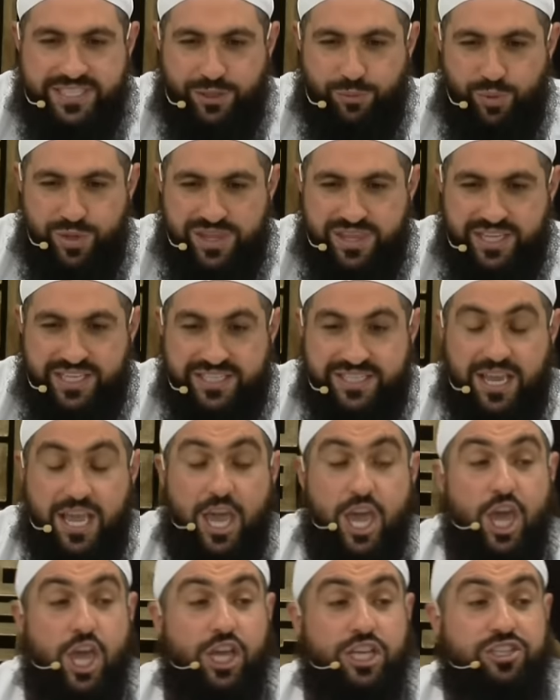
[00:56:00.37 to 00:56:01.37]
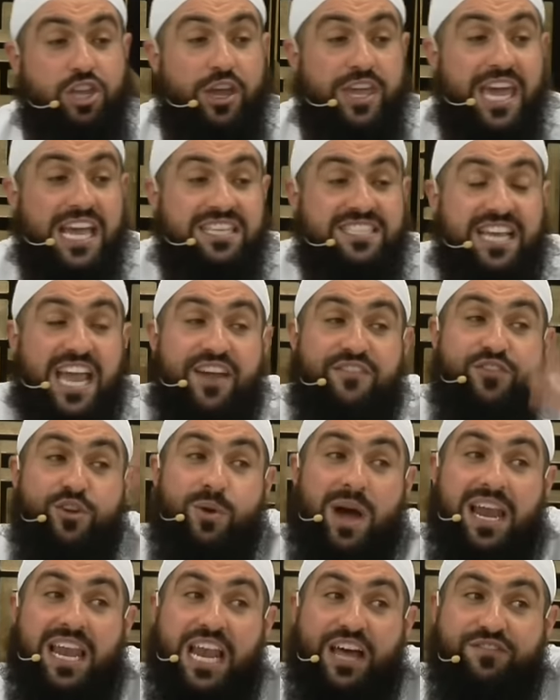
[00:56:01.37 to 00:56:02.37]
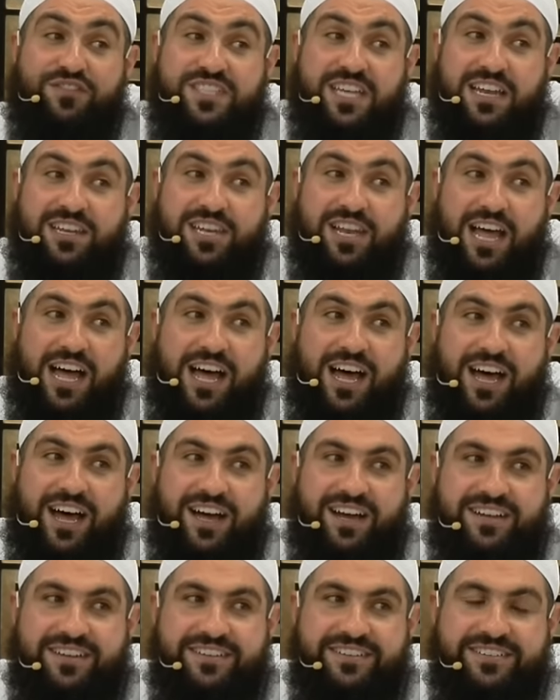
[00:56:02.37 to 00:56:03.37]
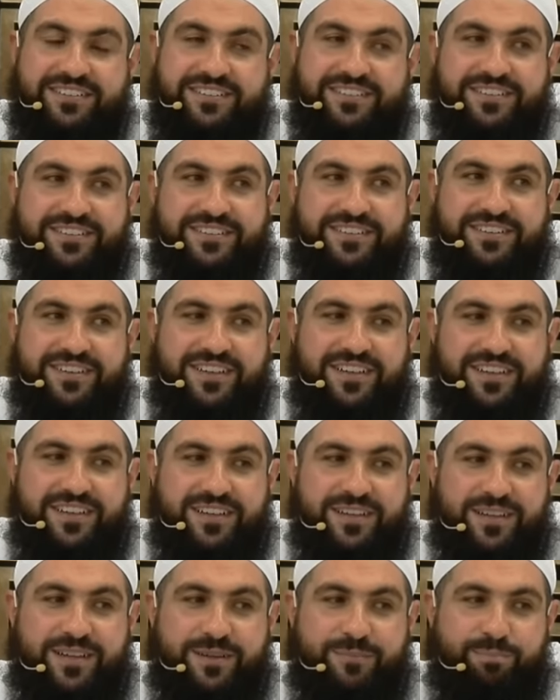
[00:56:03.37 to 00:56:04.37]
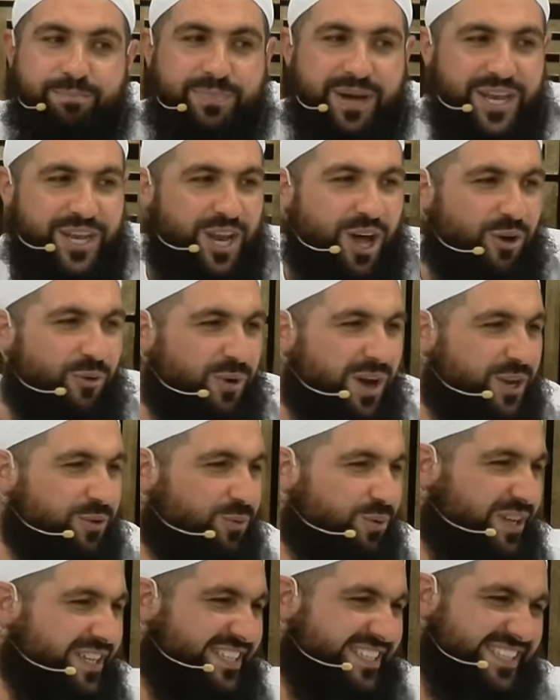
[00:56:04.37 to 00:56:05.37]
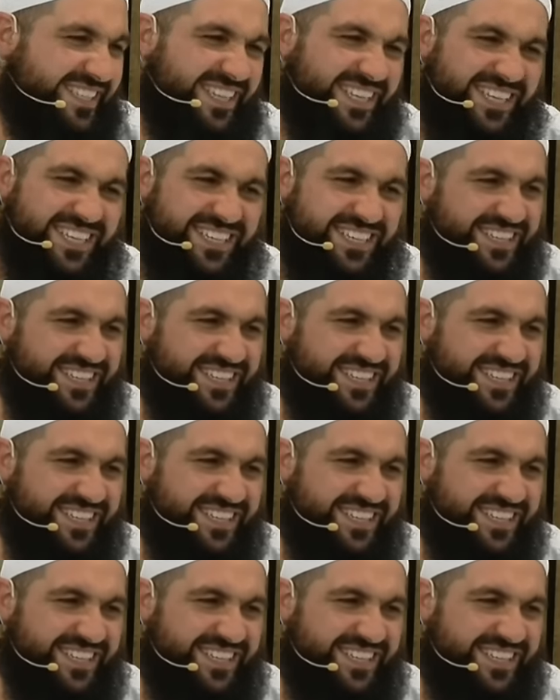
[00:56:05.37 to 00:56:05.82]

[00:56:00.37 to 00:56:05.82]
with this. So, yes, everyone loves Allah, but no one wants deen.